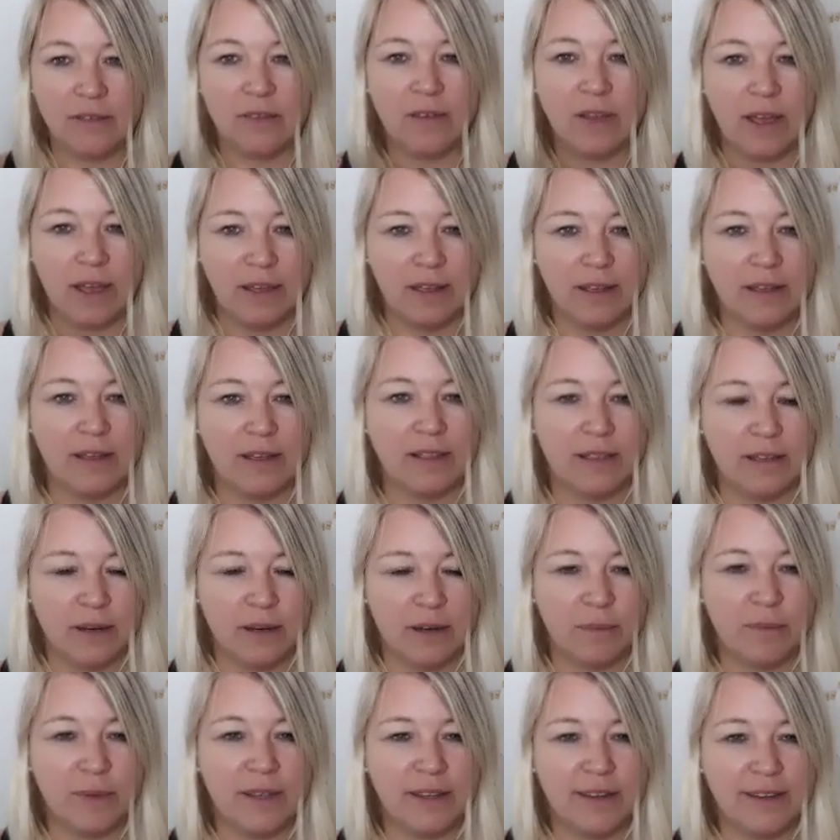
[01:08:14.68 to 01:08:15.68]
Okay, a
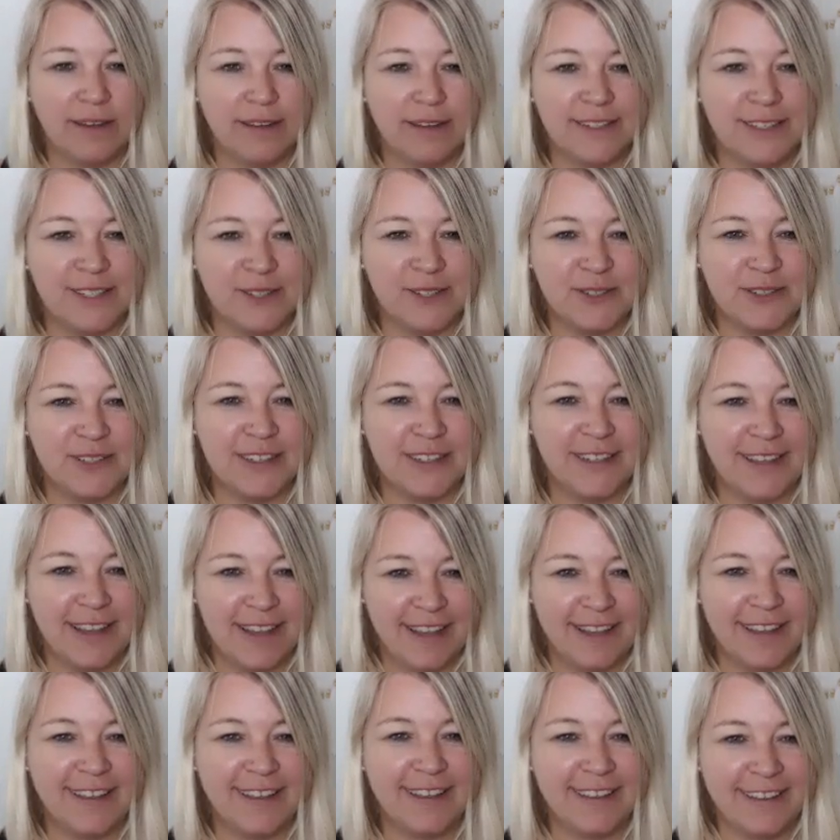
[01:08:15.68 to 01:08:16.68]
little bit. Susan,
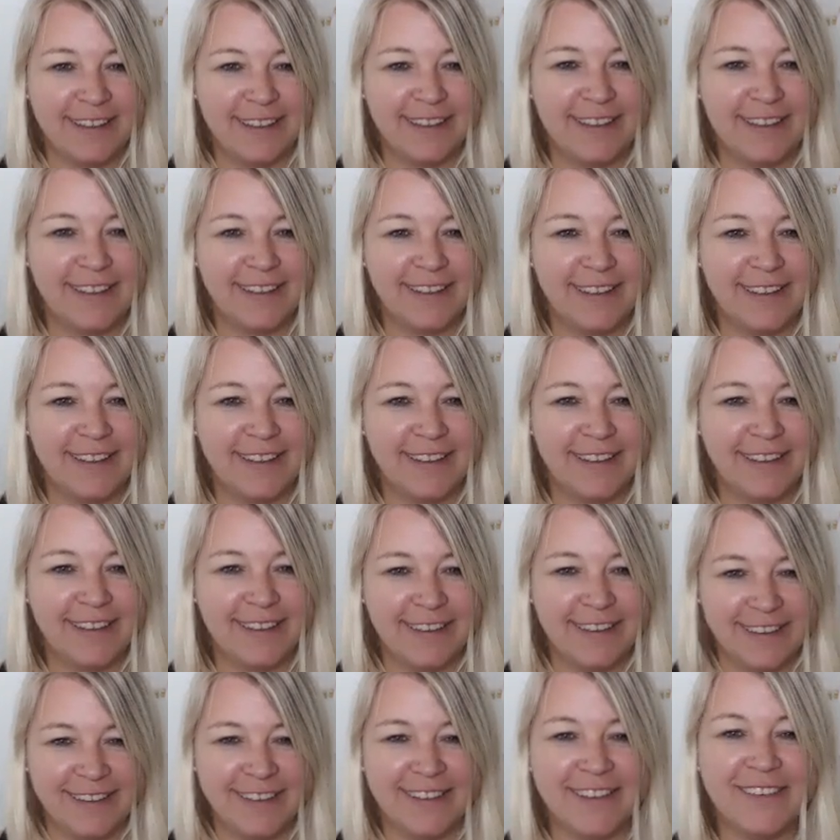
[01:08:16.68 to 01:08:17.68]
yeah?
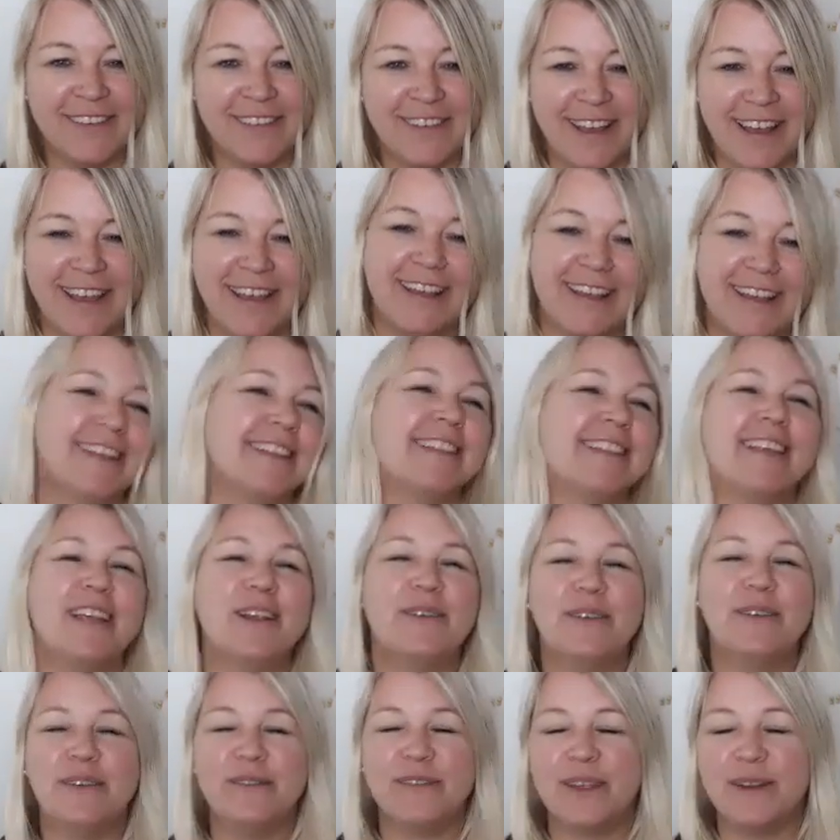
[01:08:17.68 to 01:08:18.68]
Okay,
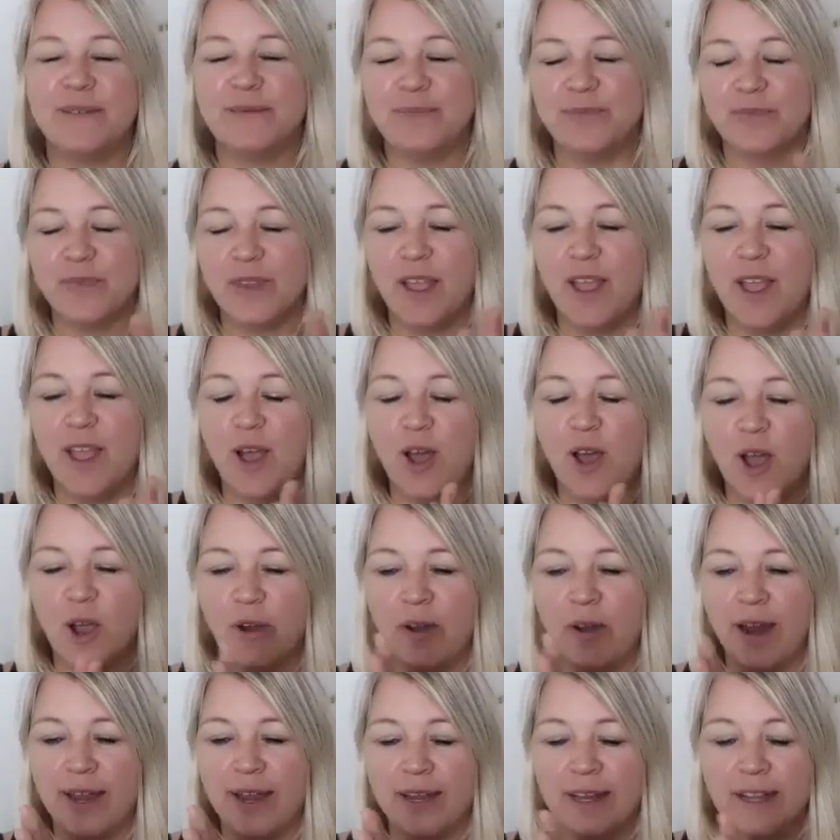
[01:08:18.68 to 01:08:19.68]
that'll be fun. All
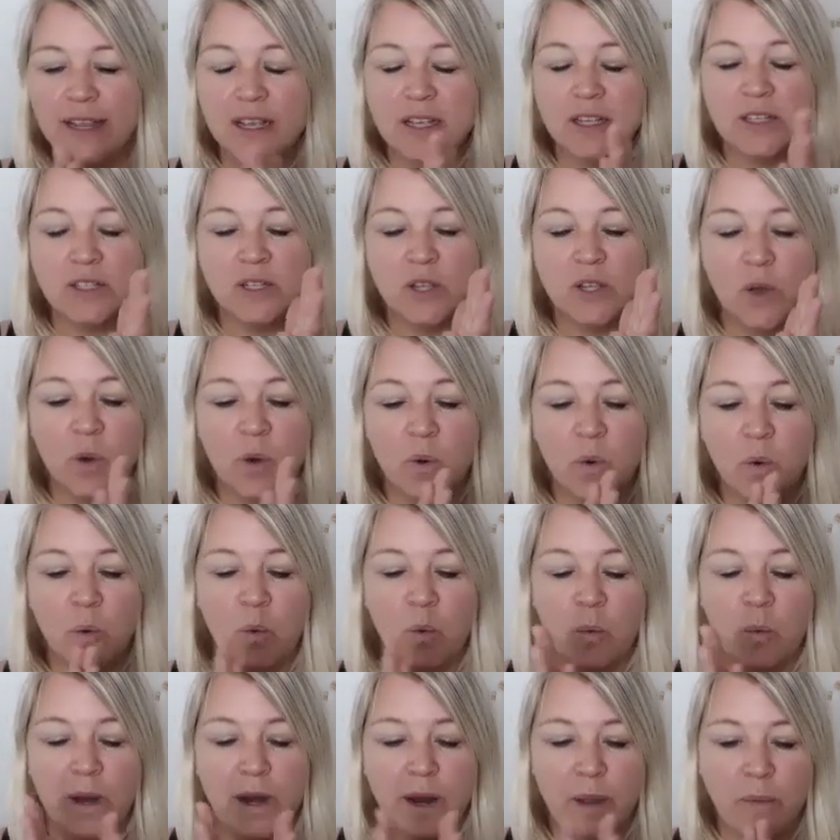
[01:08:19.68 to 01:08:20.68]
right, so
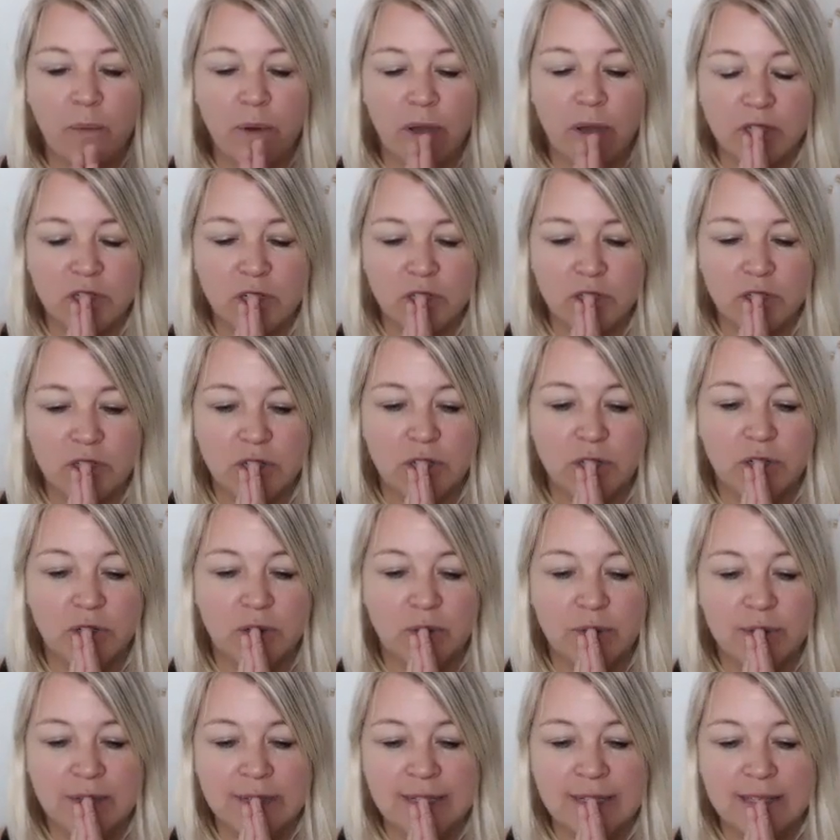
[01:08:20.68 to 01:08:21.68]
what I want you to
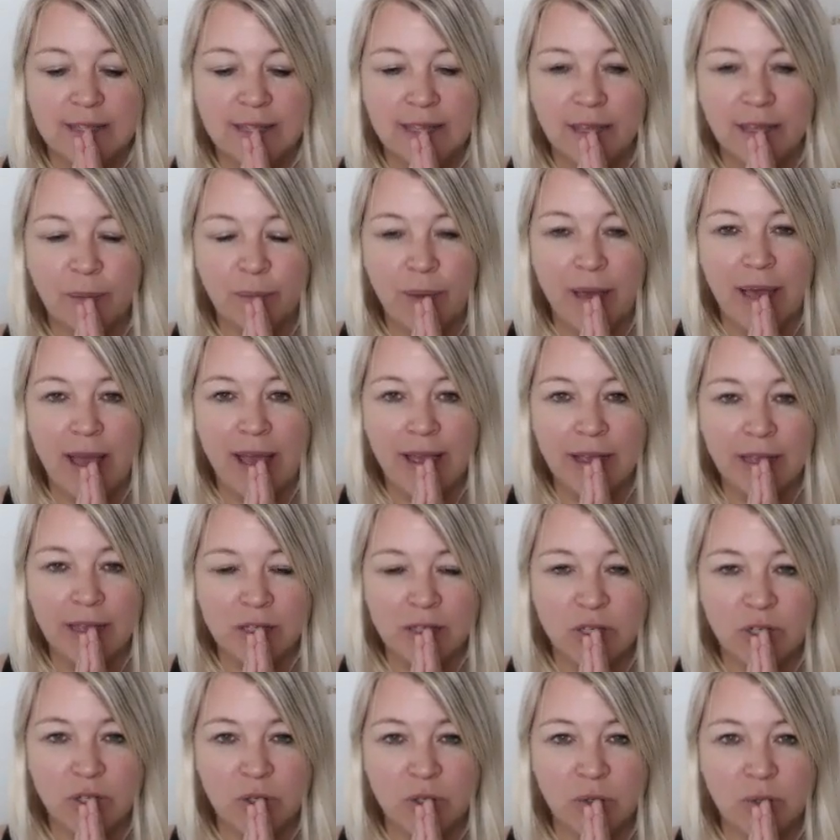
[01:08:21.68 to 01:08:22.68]
do is think back
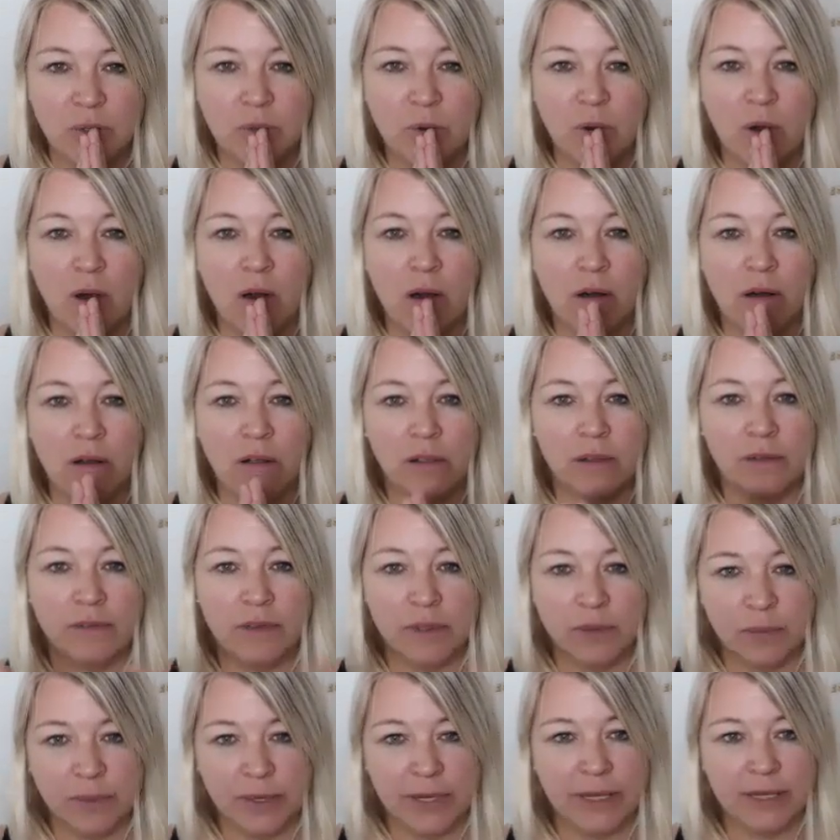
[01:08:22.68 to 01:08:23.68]
to all of
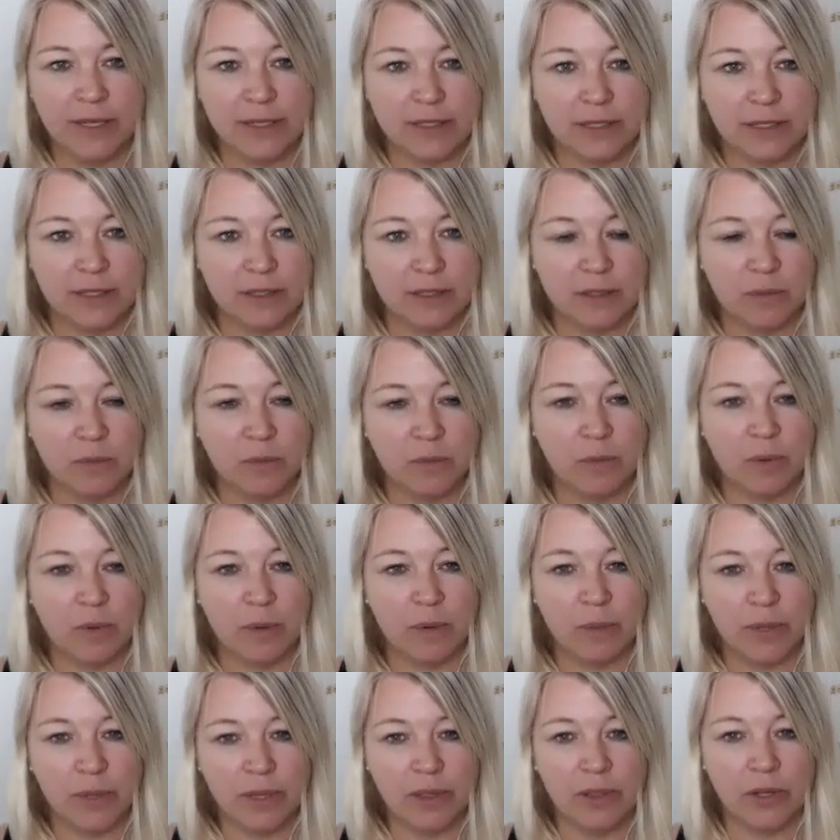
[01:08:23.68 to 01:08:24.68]
the weeks,
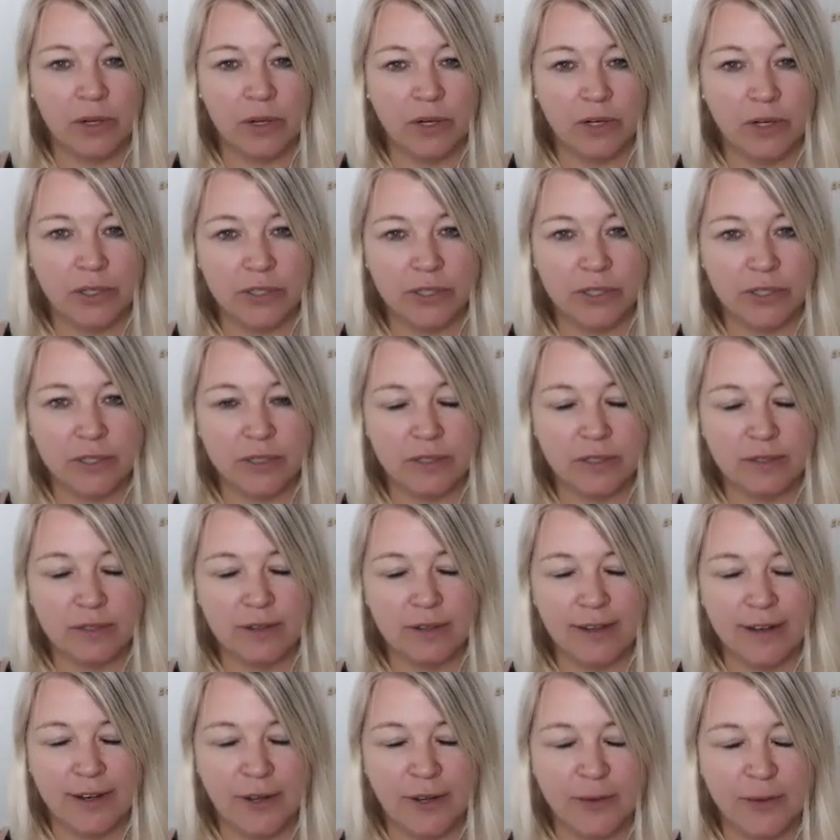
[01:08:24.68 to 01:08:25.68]
what we learned.
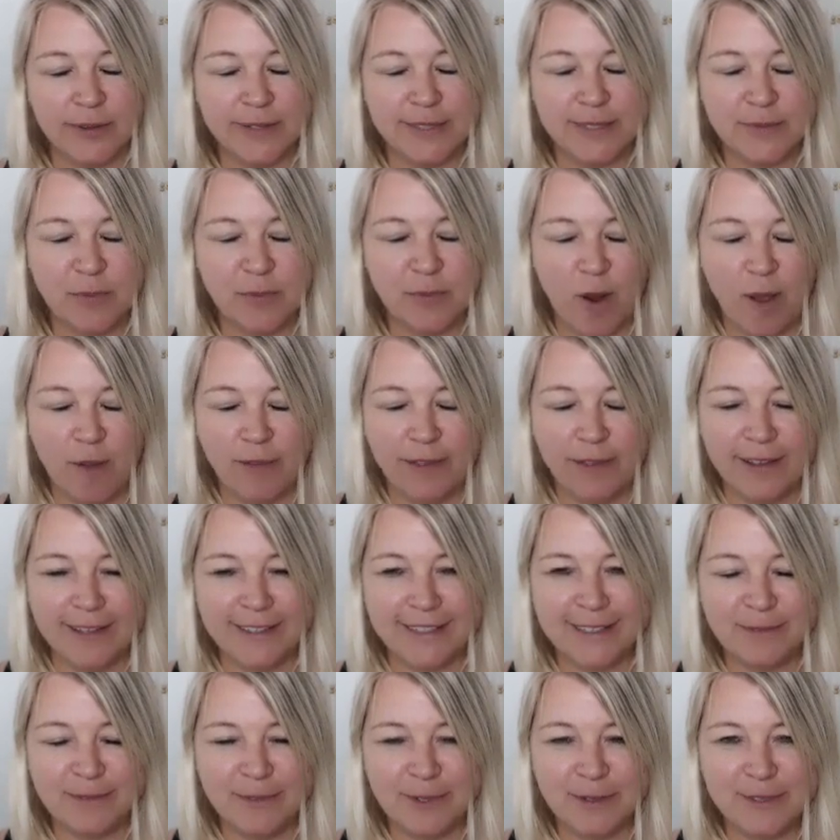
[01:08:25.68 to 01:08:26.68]
I know it's probably,
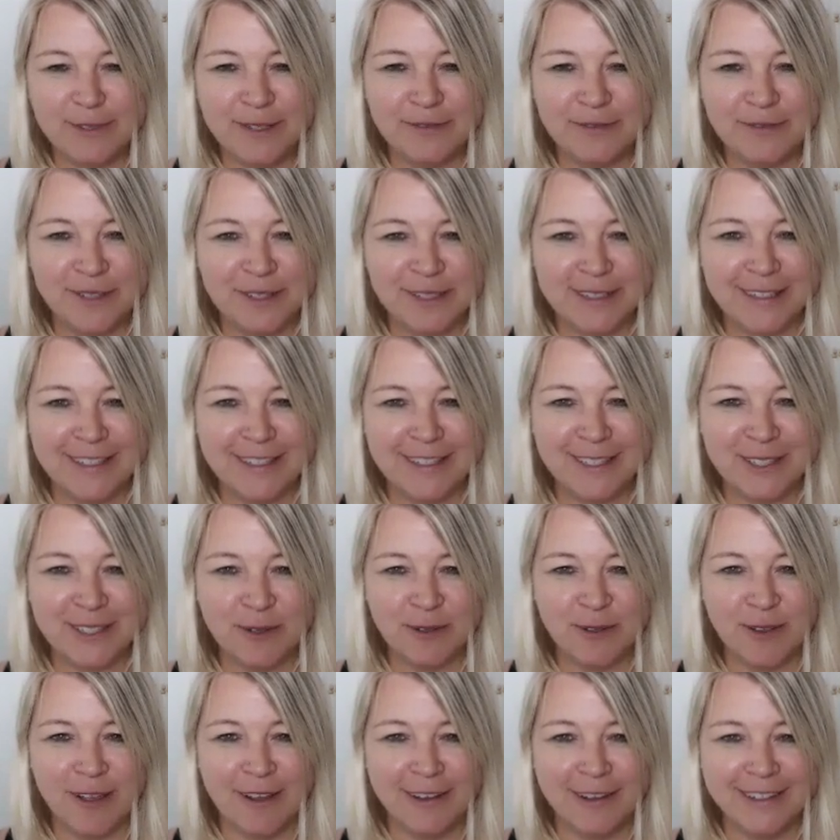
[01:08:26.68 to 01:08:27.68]
sometimes it feels like
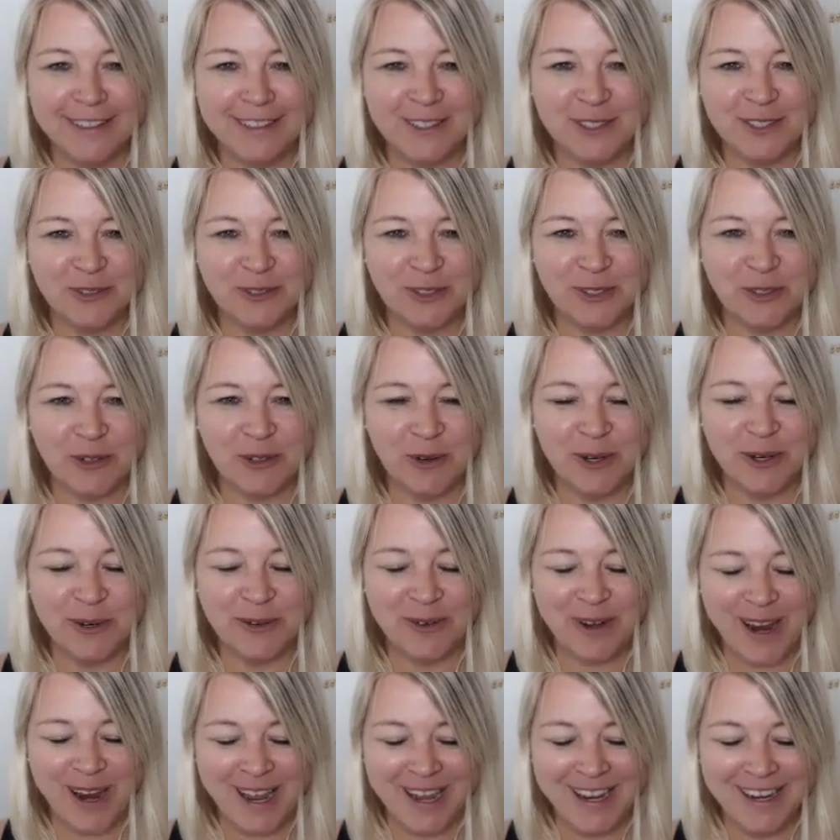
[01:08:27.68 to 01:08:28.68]
so long and so short,
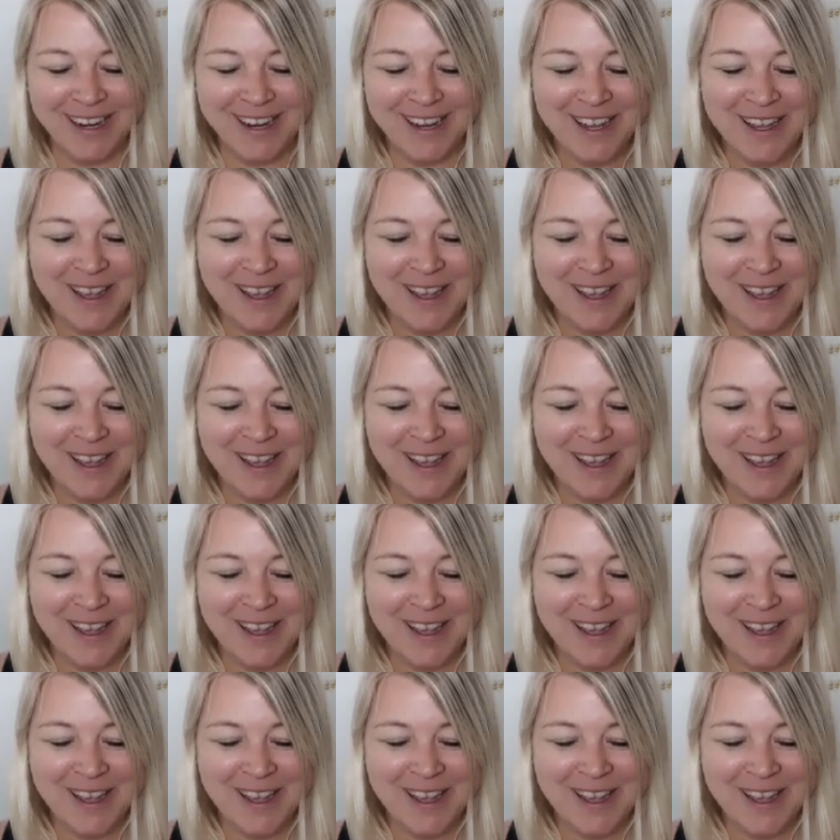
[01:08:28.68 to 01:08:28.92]
right?